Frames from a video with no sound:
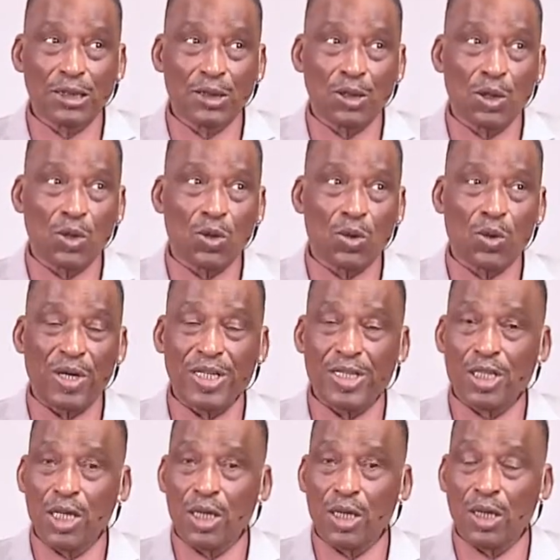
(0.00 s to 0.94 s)
2
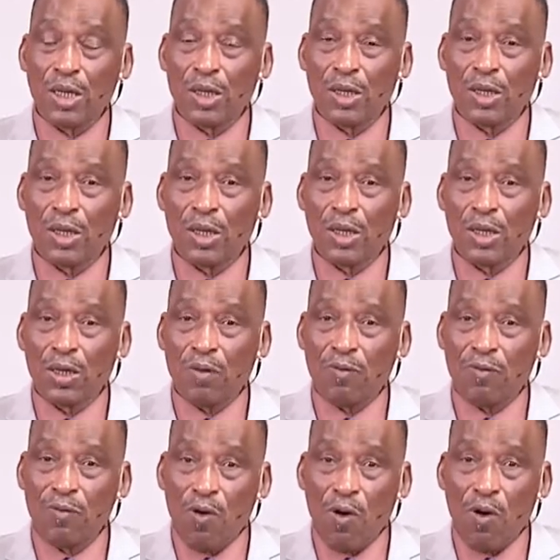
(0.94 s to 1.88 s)
Corinthians
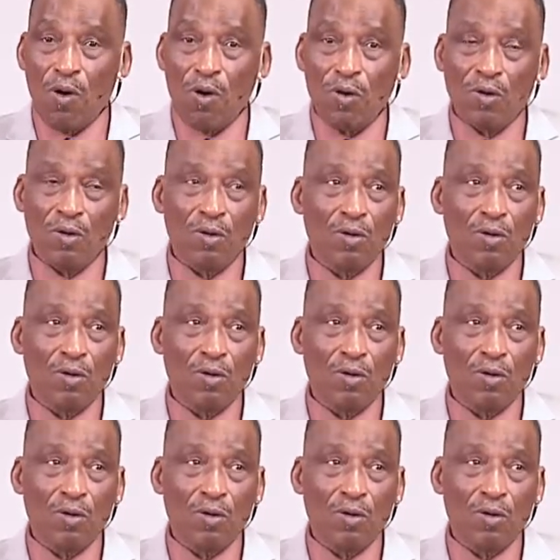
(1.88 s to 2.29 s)
4,